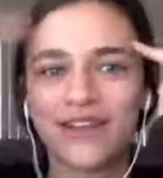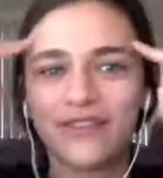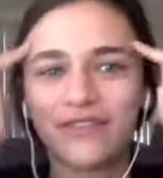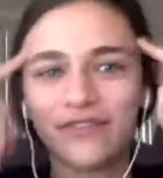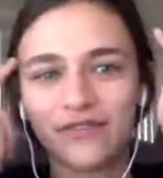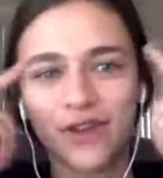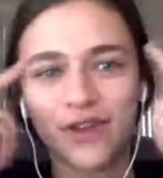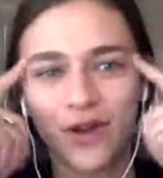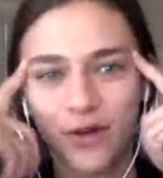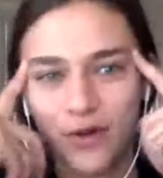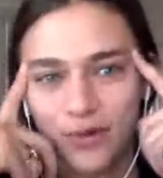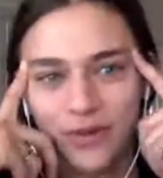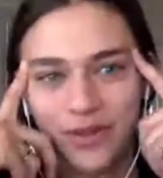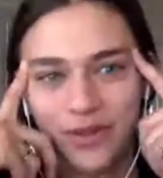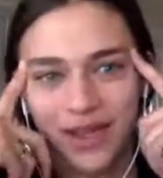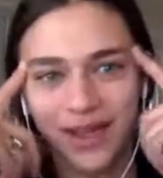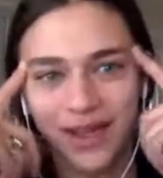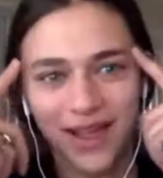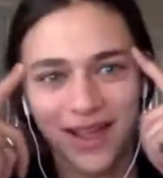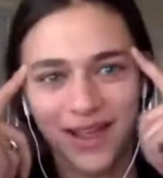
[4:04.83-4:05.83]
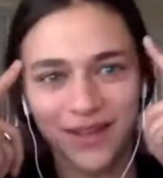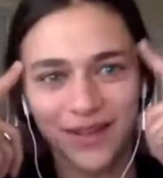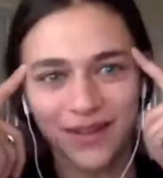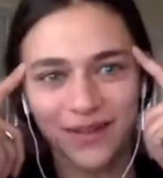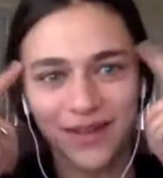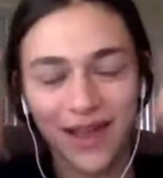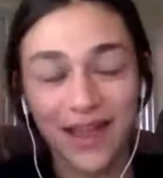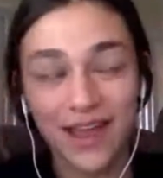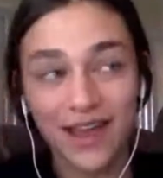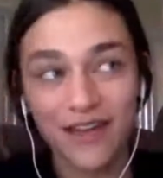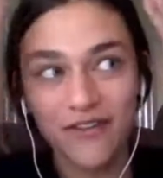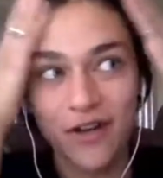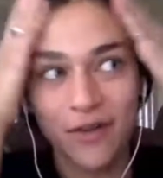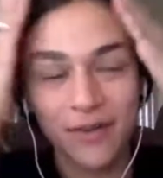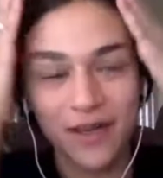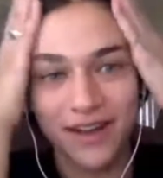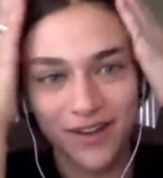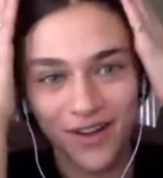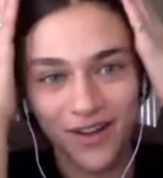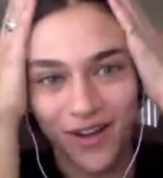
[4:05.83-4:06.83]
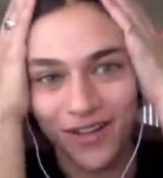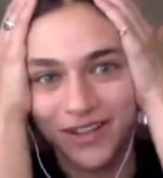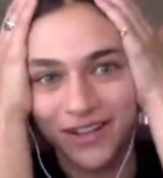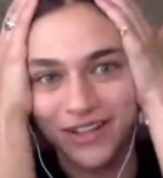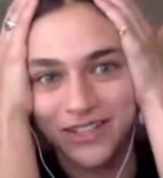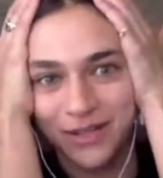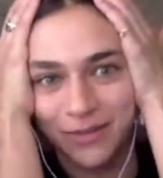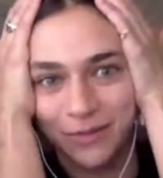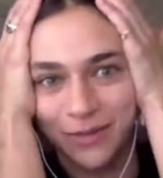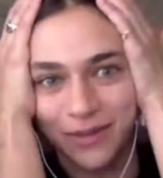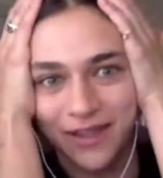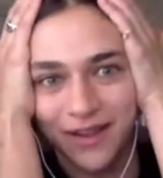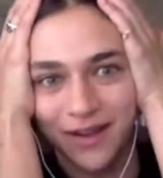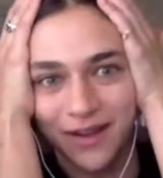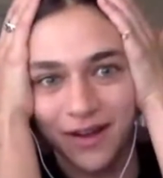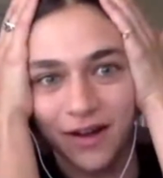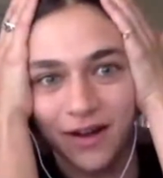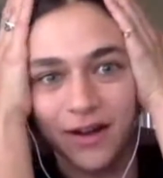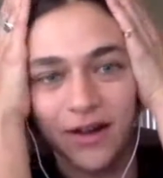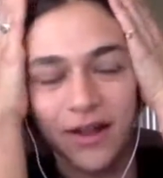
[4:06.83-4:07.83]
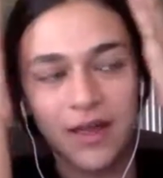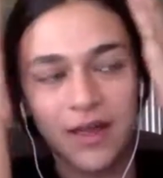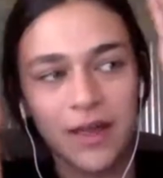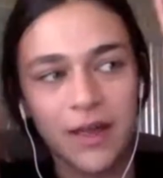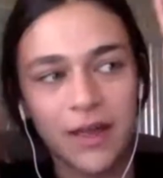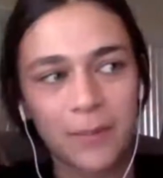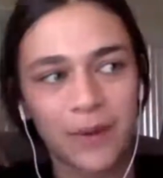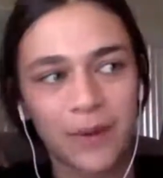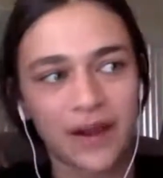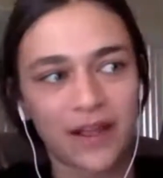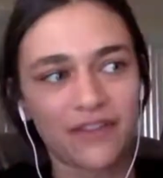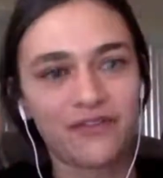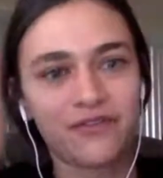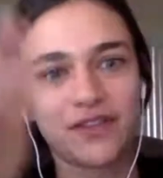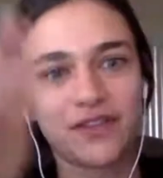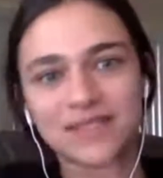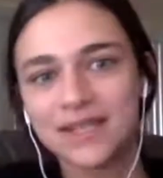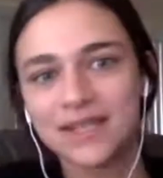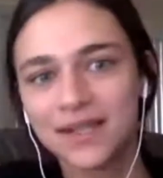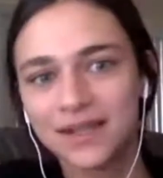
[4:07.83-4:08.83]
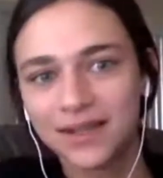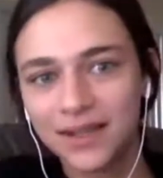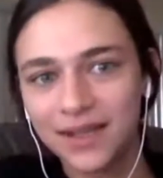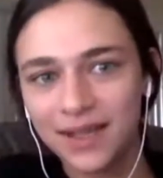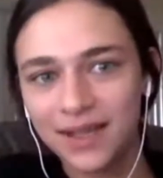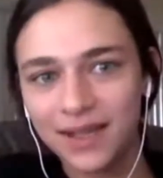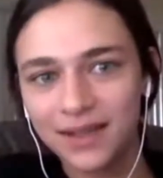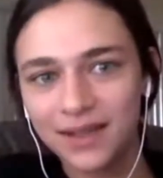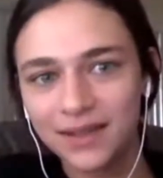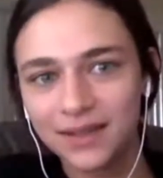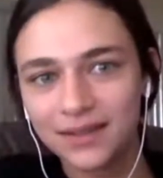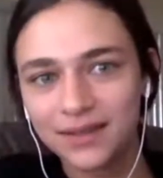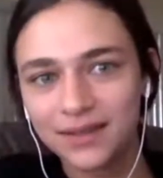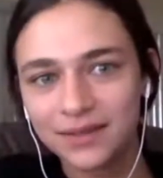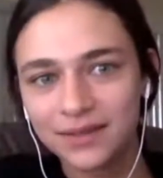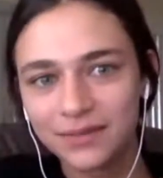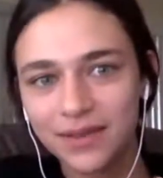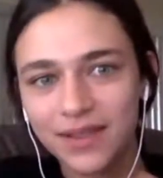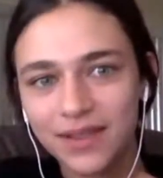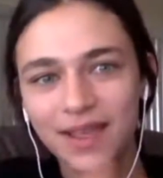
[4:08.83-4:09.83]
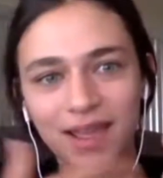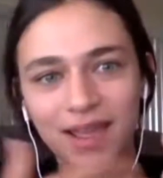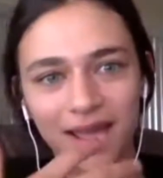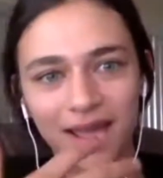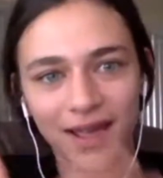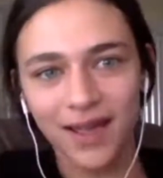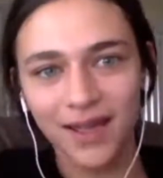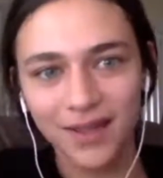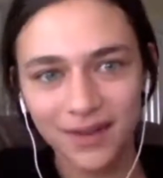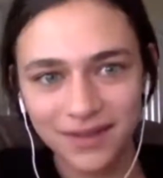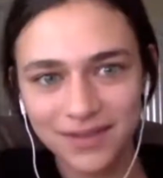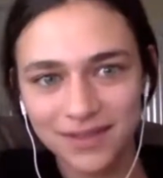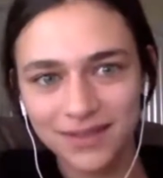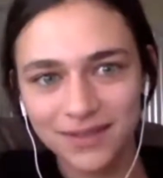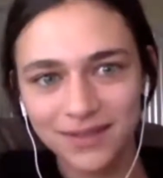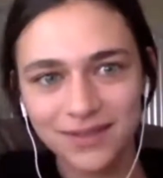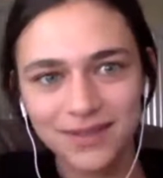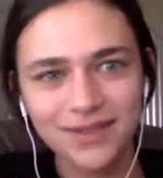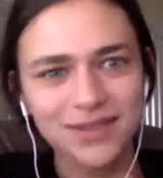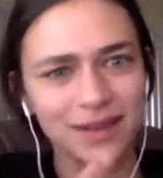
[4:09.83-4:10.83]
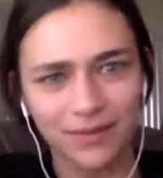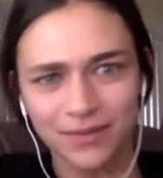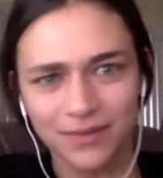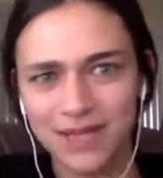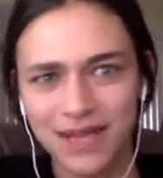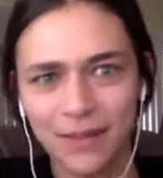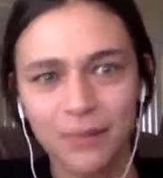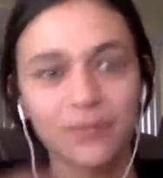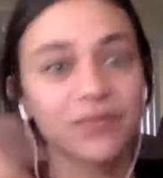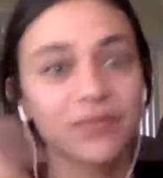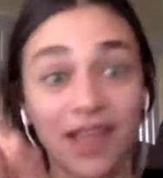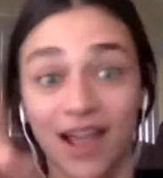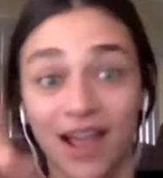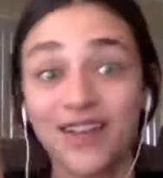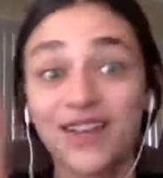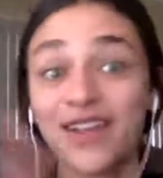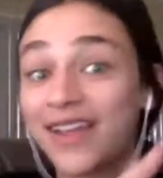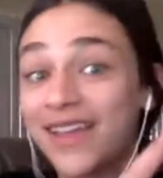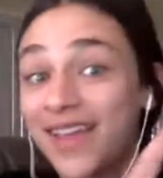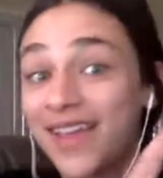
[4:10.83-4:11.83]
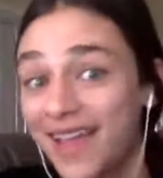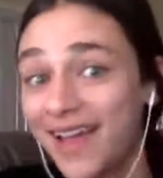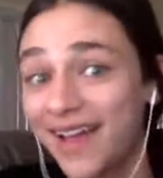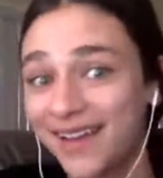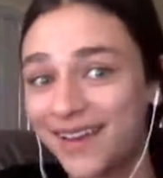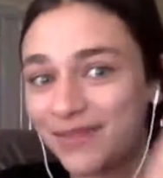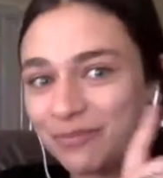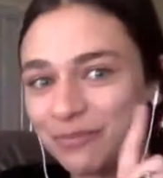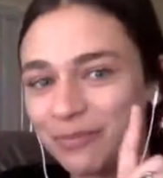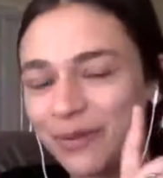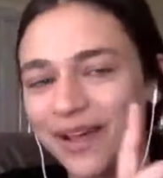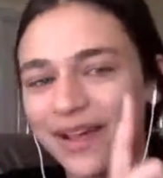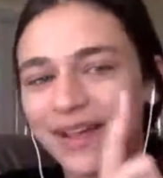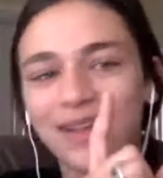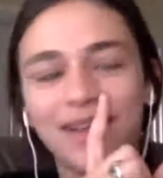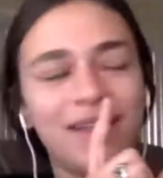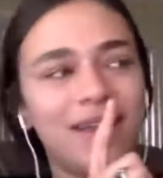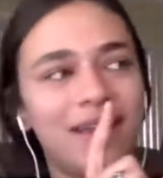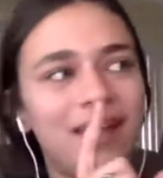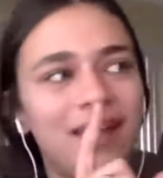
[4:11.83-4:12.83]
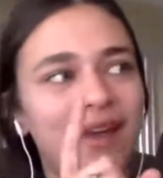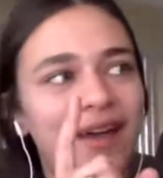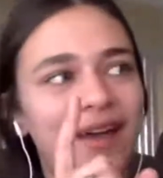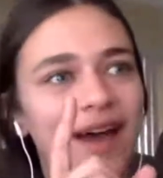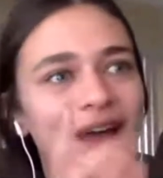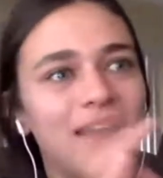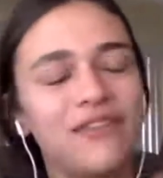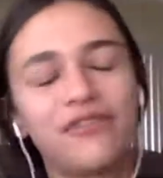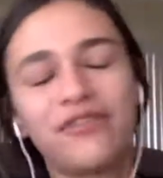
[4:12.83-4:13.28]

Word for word: known that I have all my knowledge up here, but I physically can't sometimes. I can, but I